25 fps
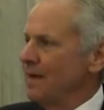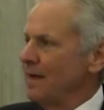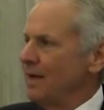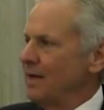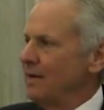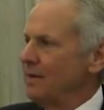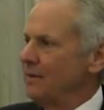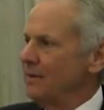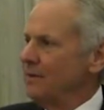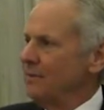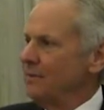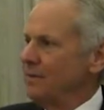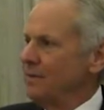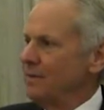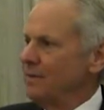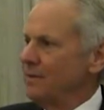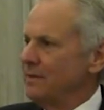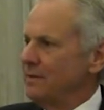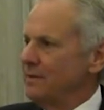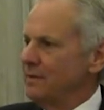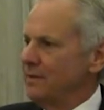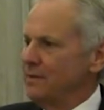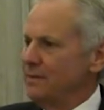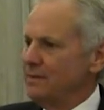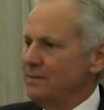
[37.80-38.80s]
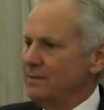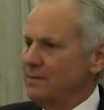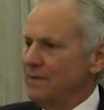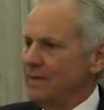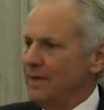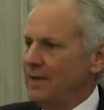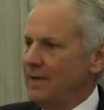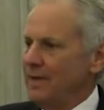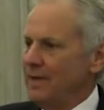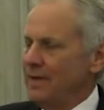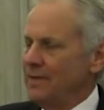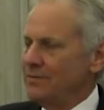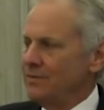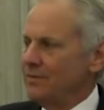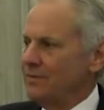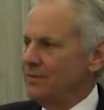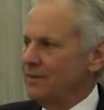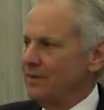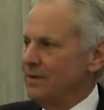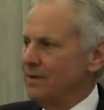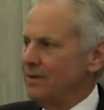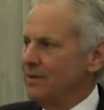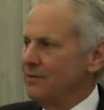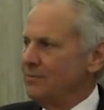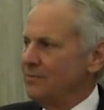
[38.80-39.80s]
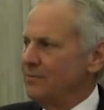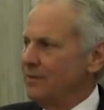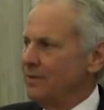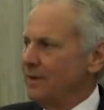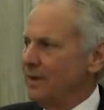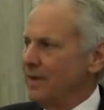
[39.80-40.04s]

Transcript: I know that the eyes of the country,